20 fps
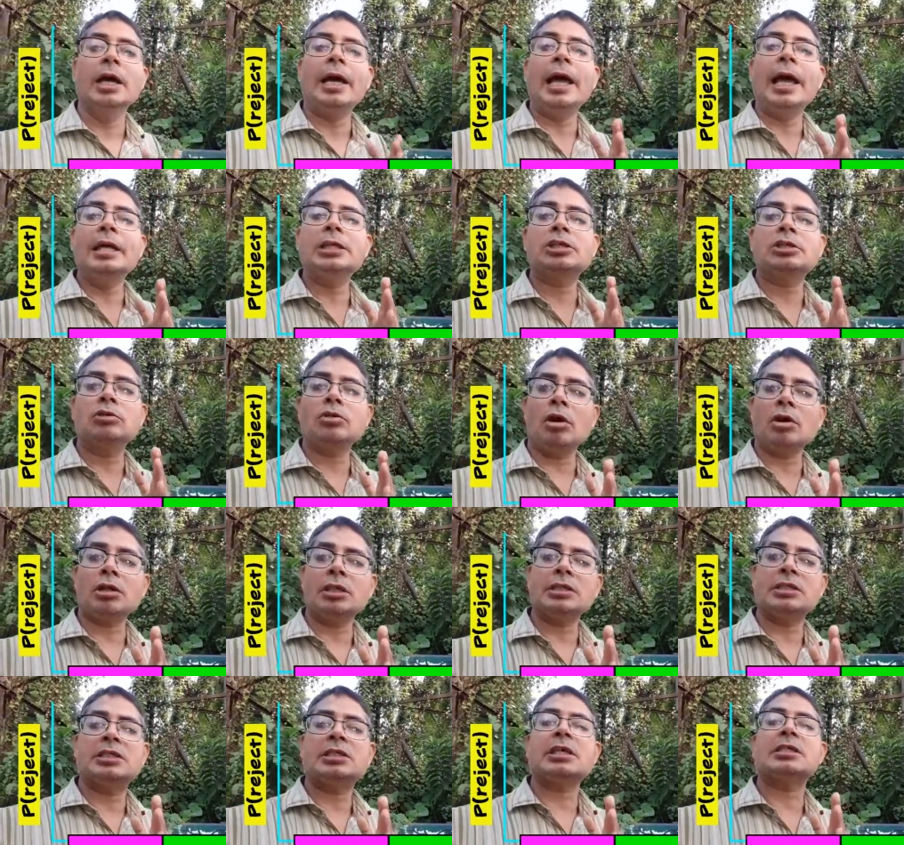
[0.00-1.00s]

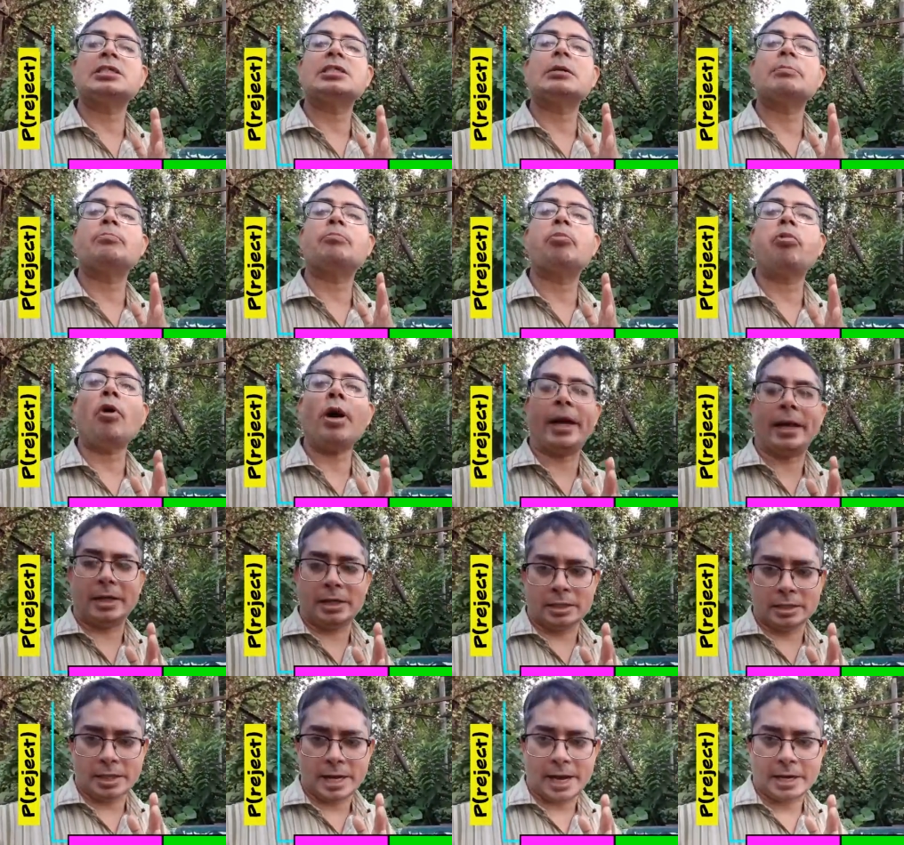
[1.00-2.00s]
H0 is just the
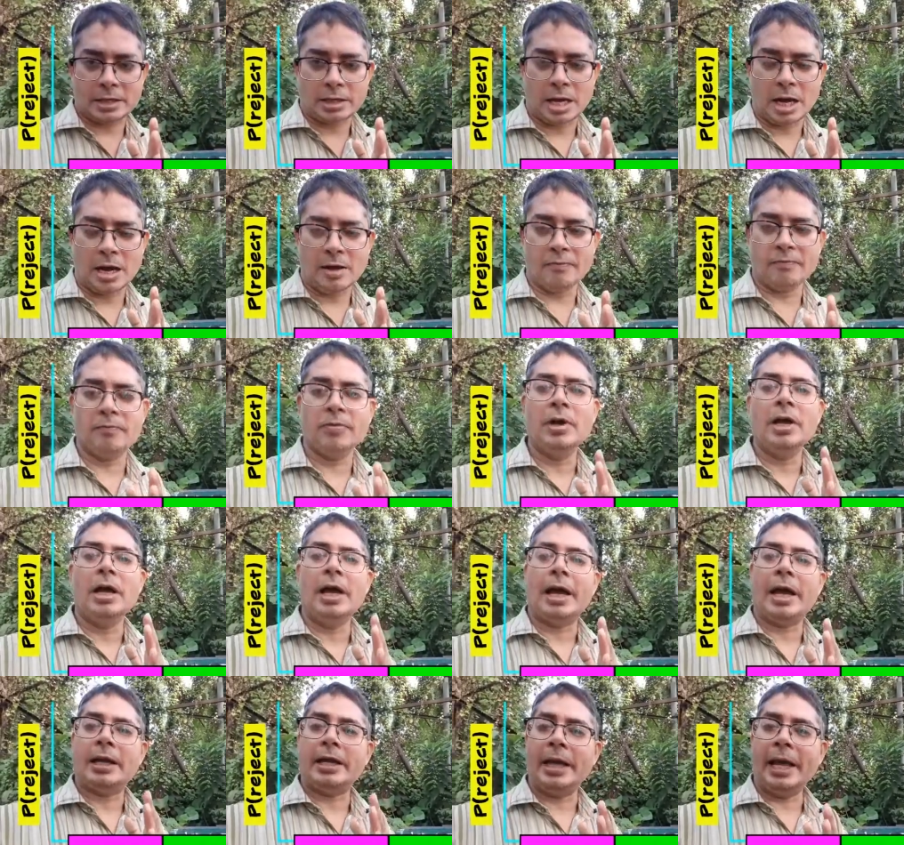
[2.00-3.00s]
point at half
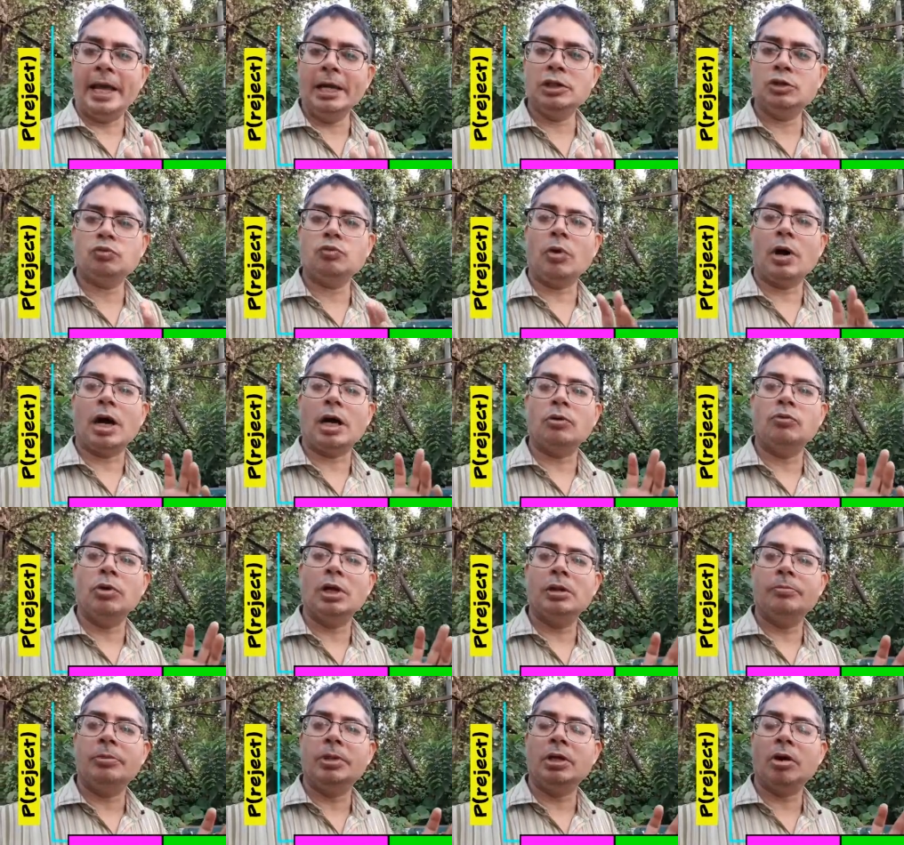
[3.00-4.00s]
and H1
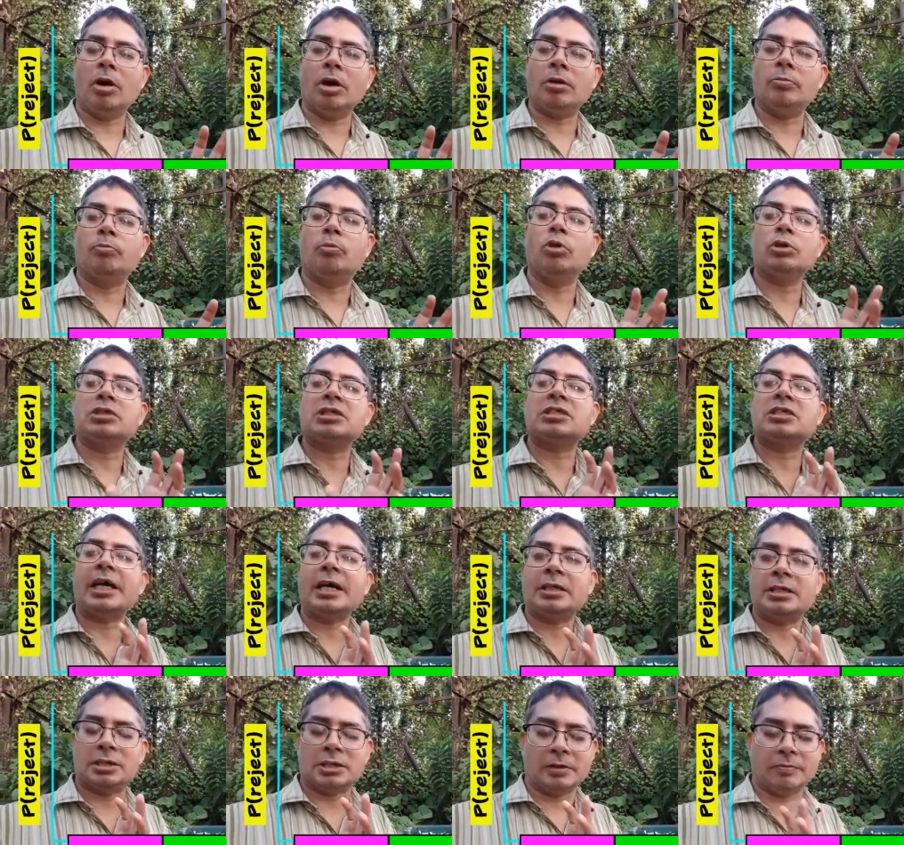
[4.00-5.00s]
will be on both
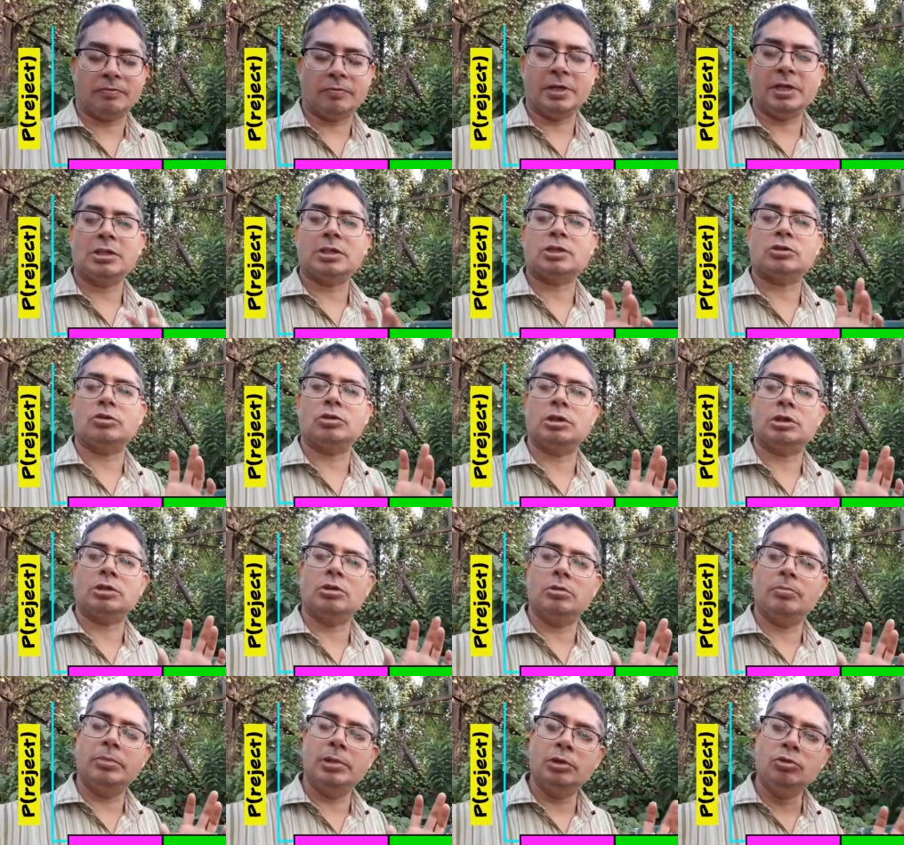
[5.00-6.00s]
sides of it, so it
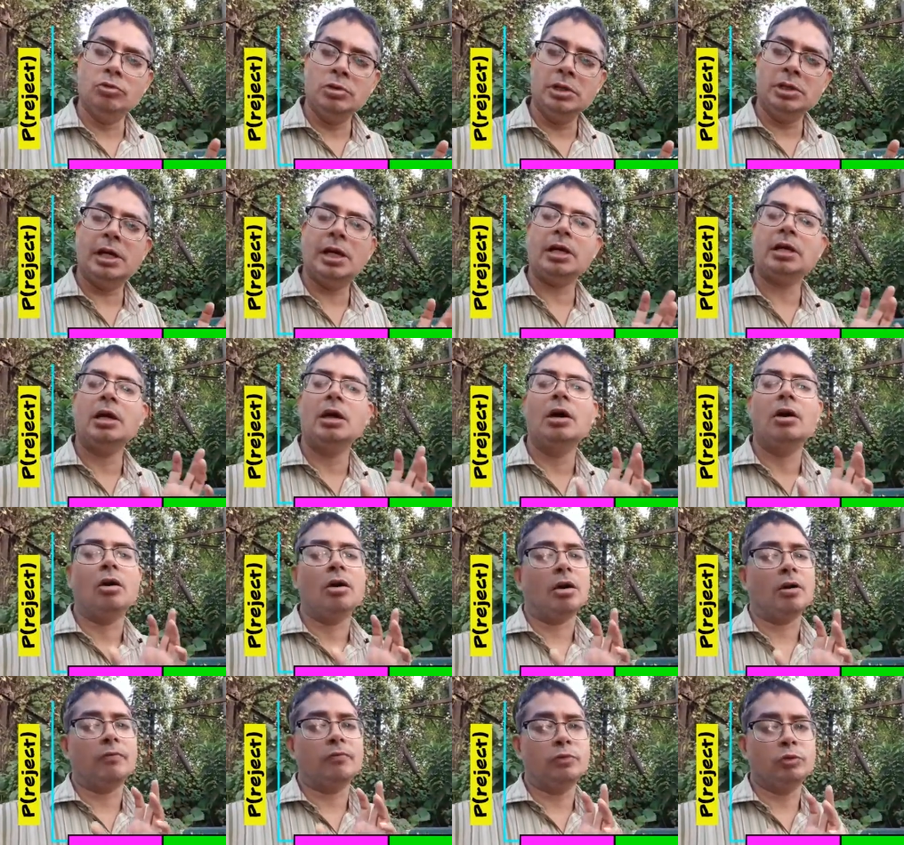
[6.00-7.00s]
will be union
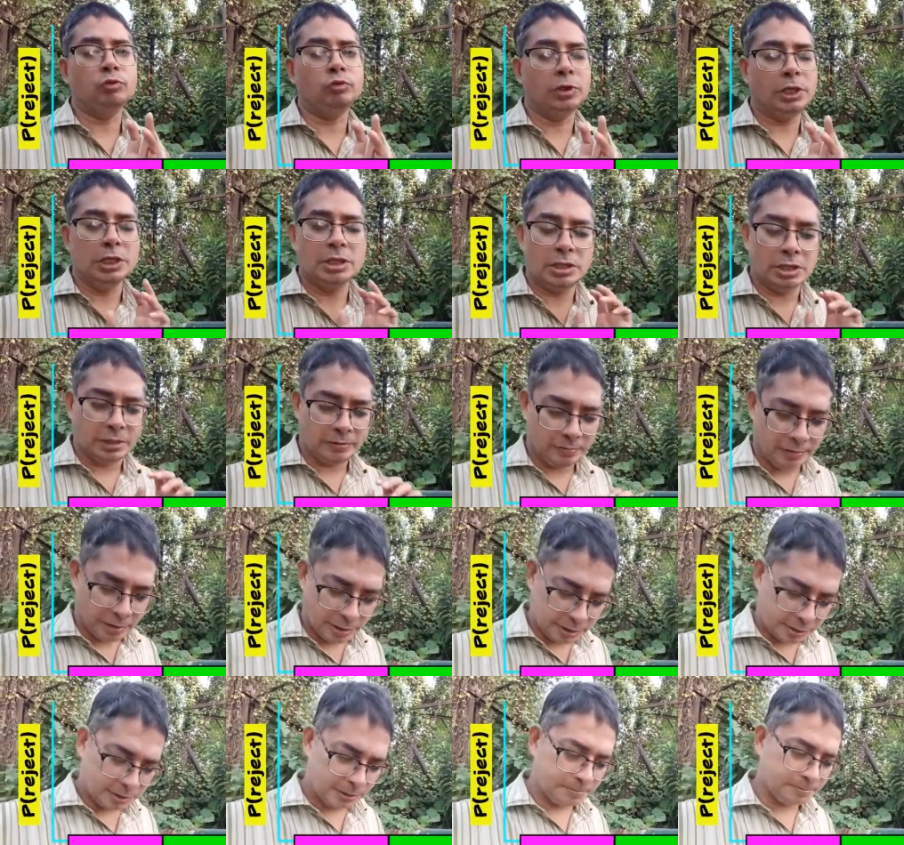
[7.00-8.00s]
of two
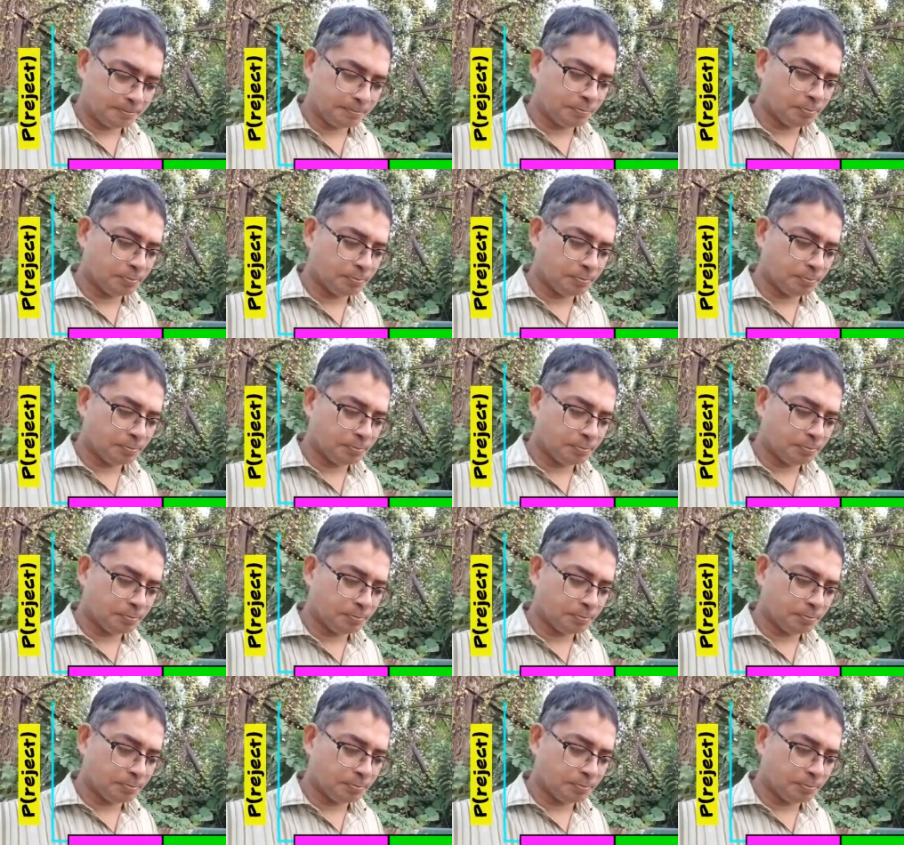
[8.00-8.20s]
intervals.